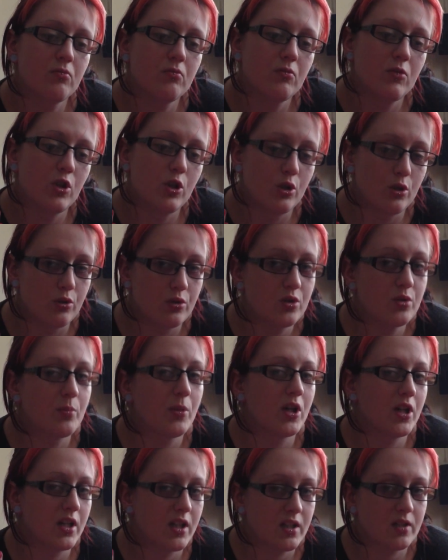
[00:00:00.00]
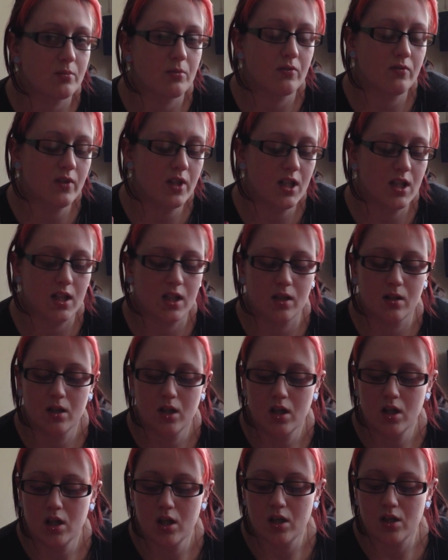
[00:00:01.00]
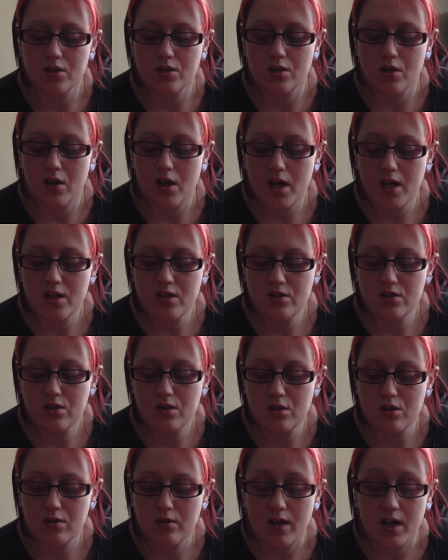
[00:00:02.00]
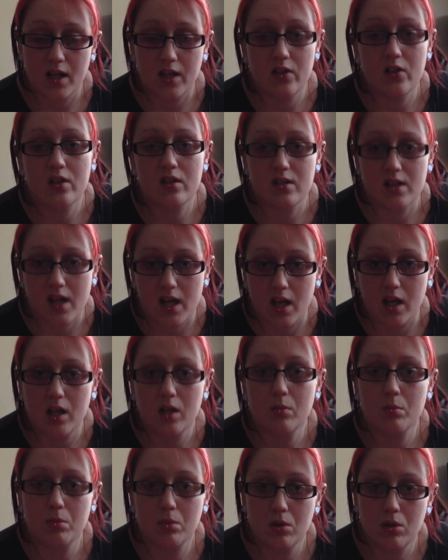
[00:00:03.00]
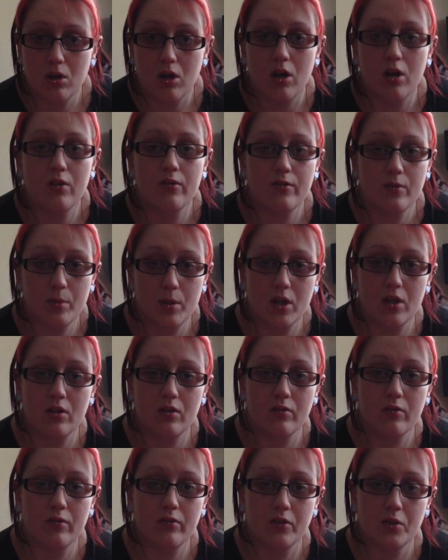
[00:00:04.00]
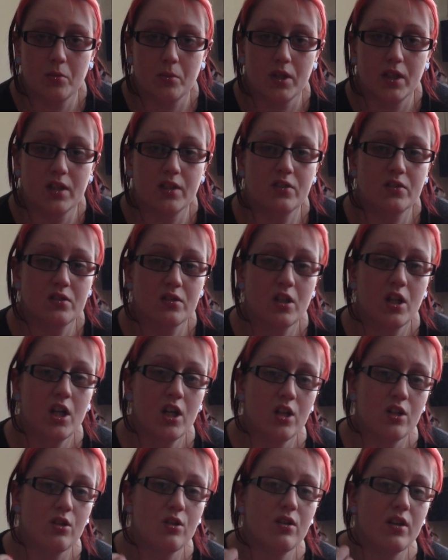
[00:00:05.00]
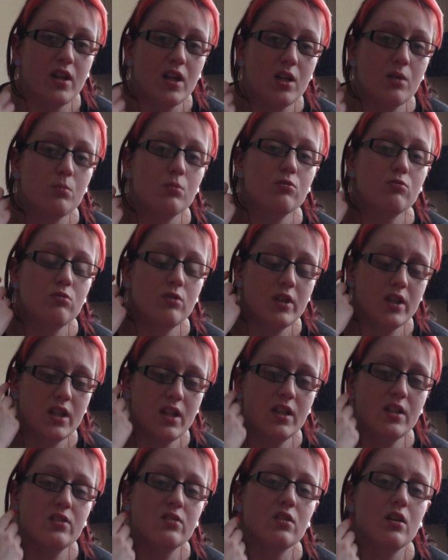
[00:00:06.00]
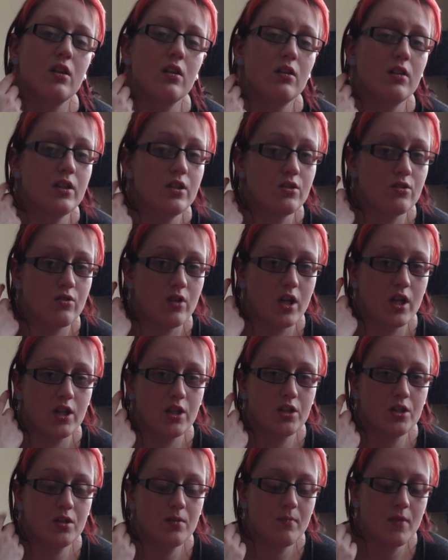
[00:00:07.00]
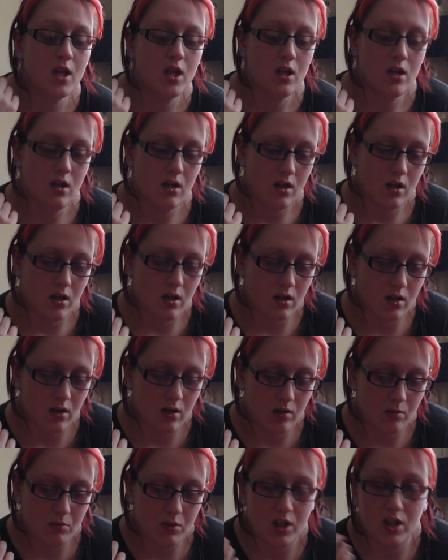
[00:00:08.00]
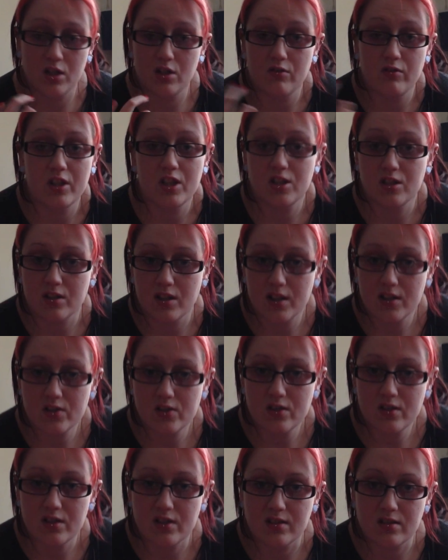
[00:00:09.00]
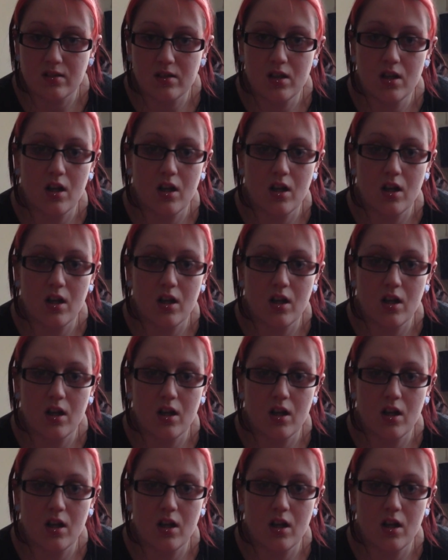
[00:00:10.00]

loose my ears were feeling. So as you add the tape over a period of a few weeks, your ear will really slowly stretch, and then you reach your next size.